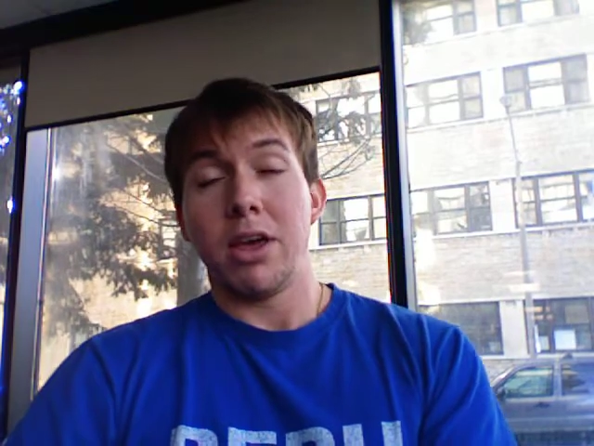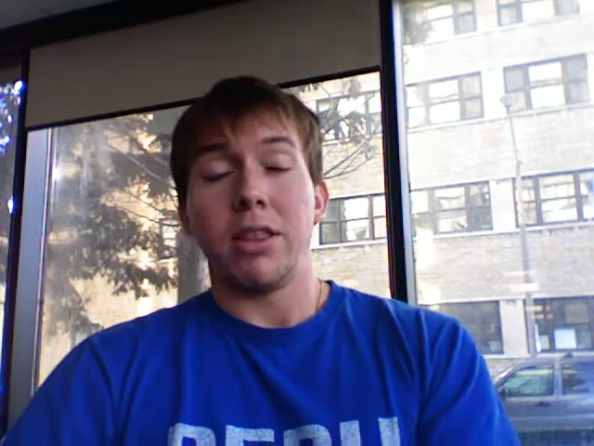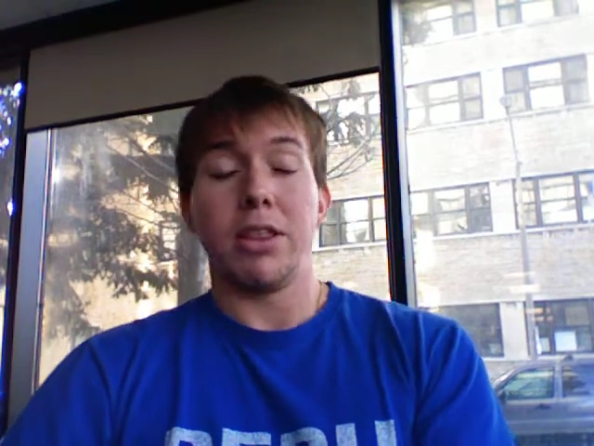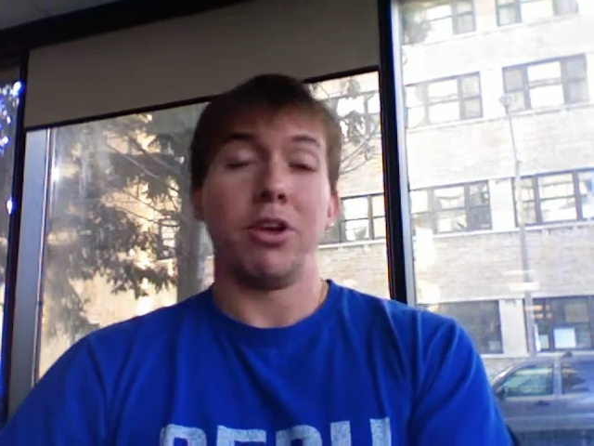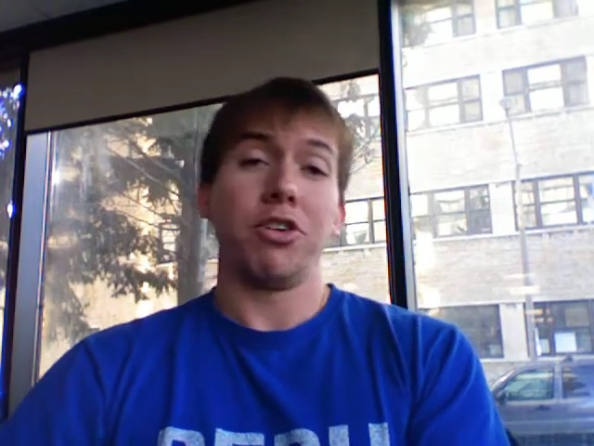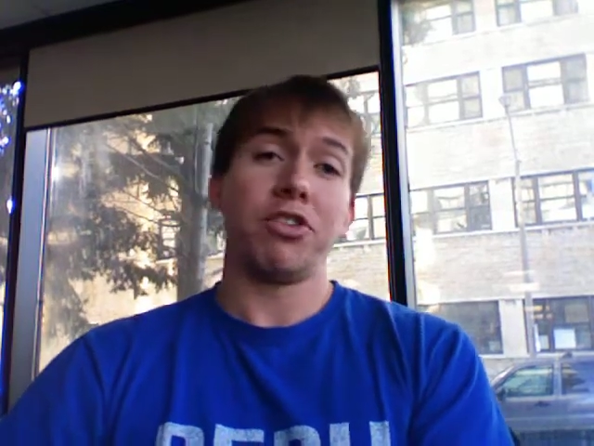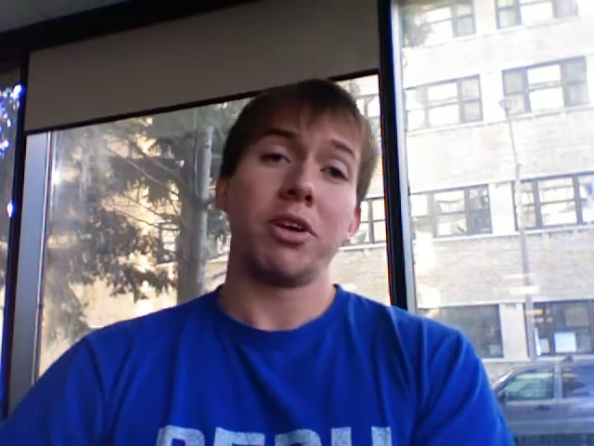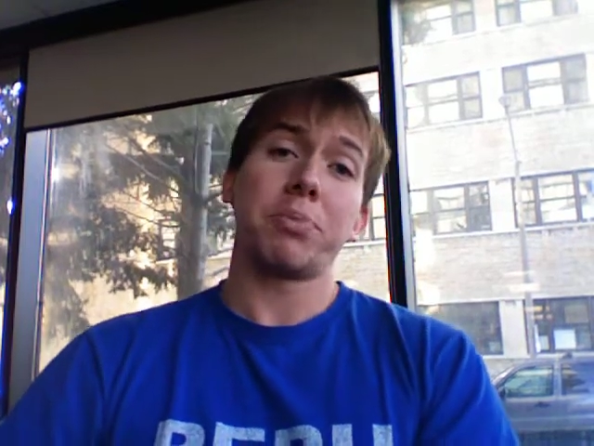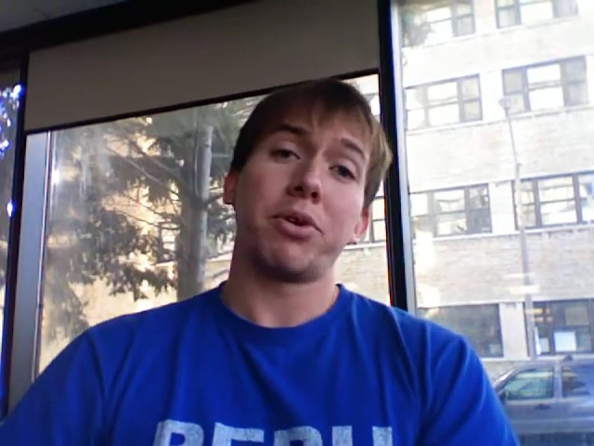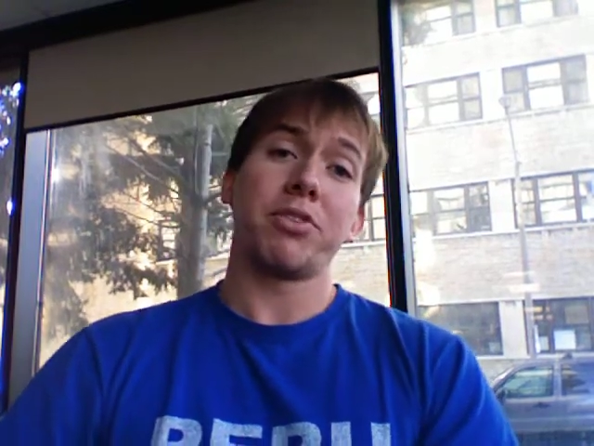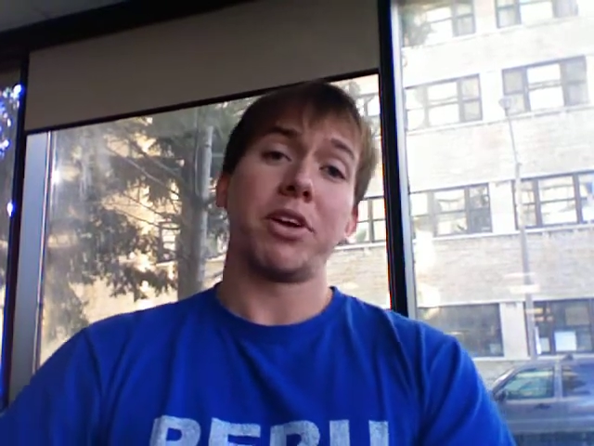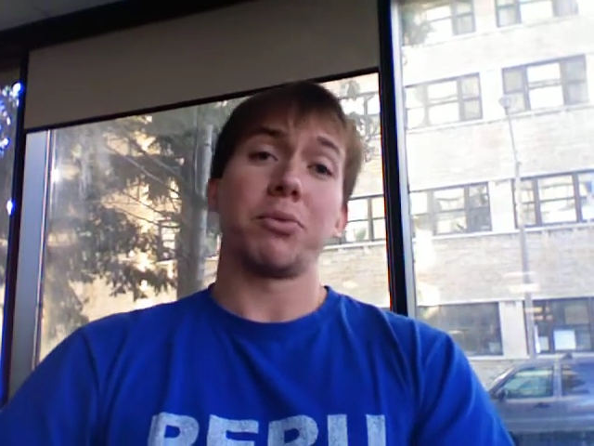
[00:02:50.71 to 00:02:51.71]
they usually
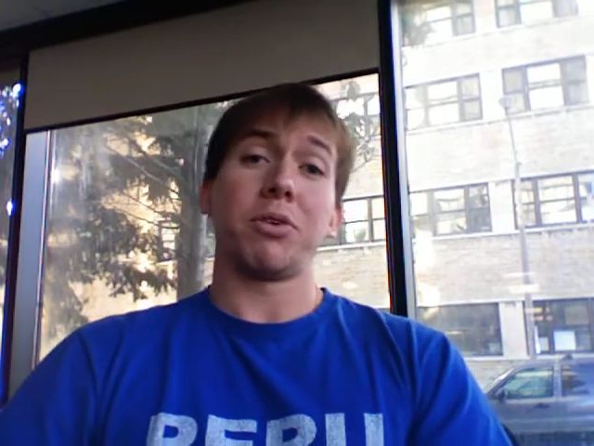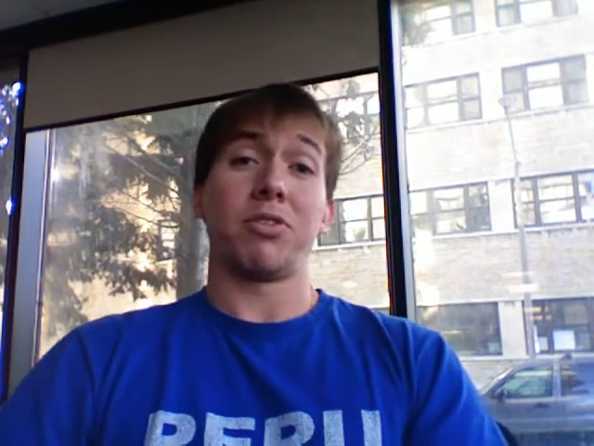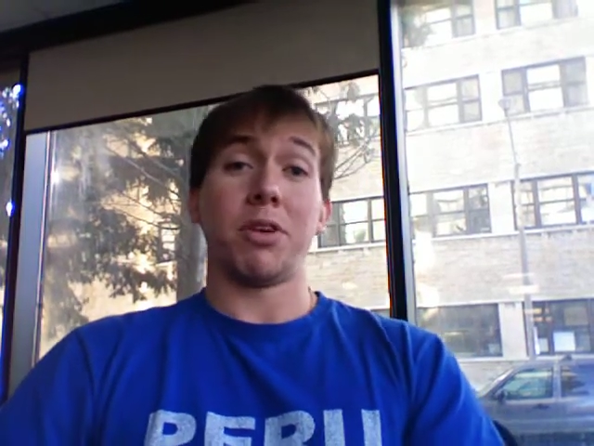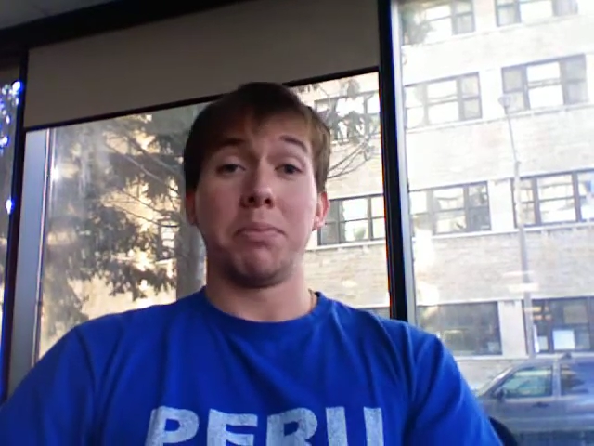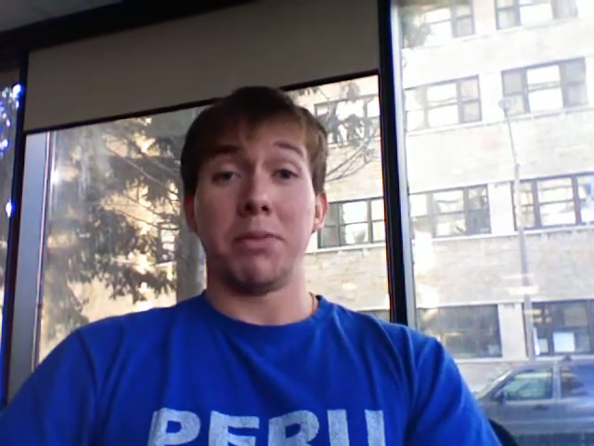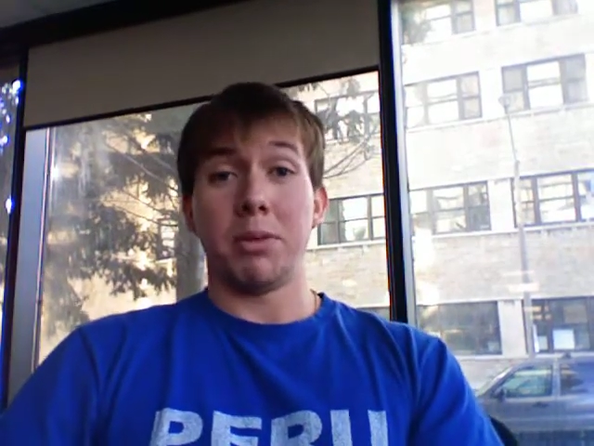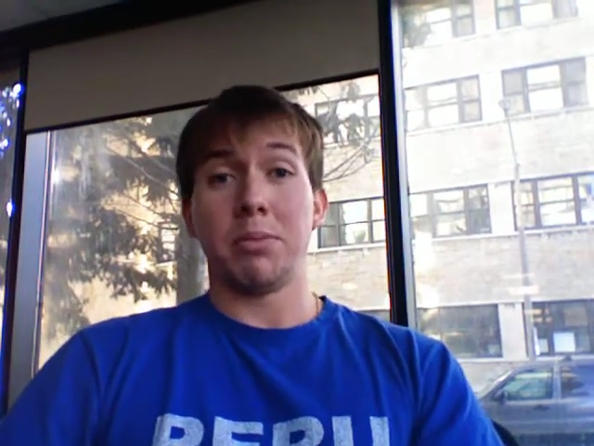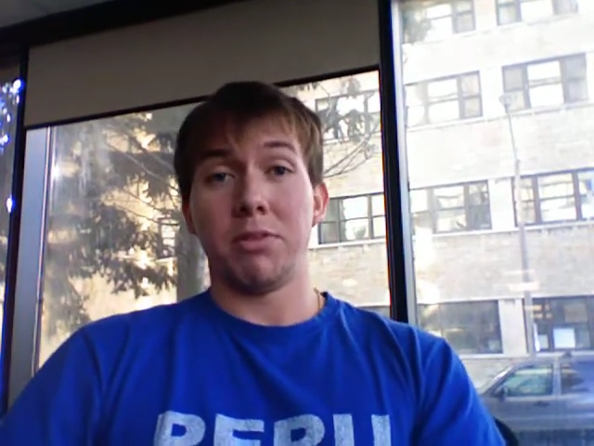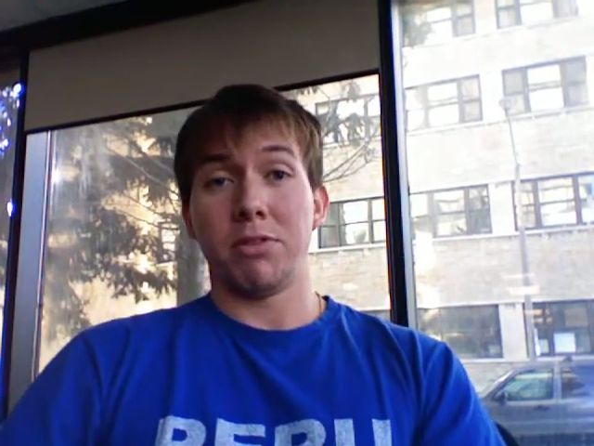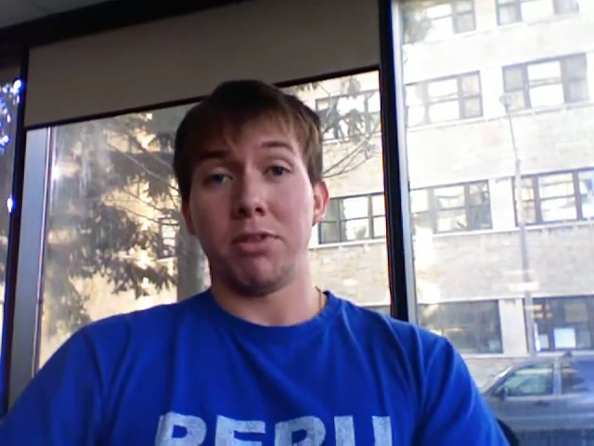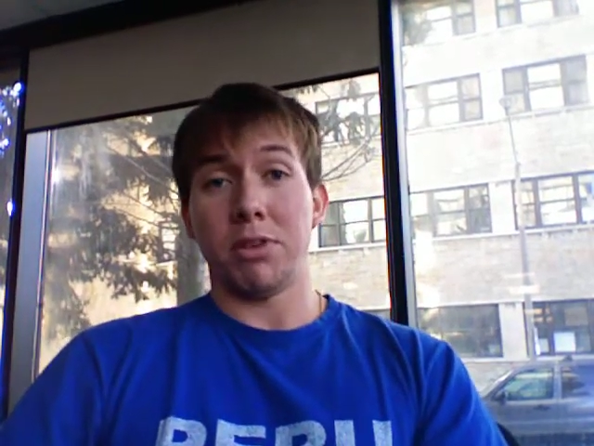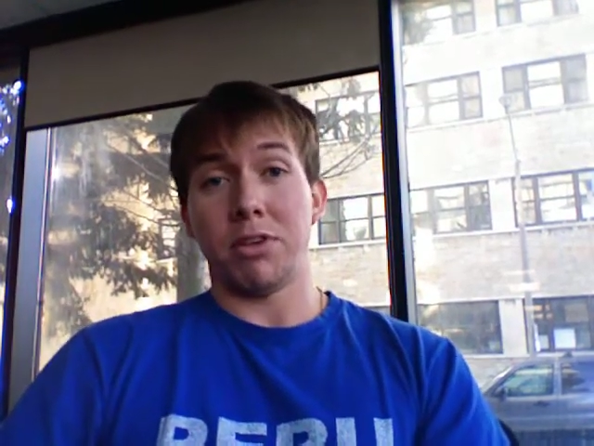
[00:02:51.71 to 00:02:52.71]
present with symptoms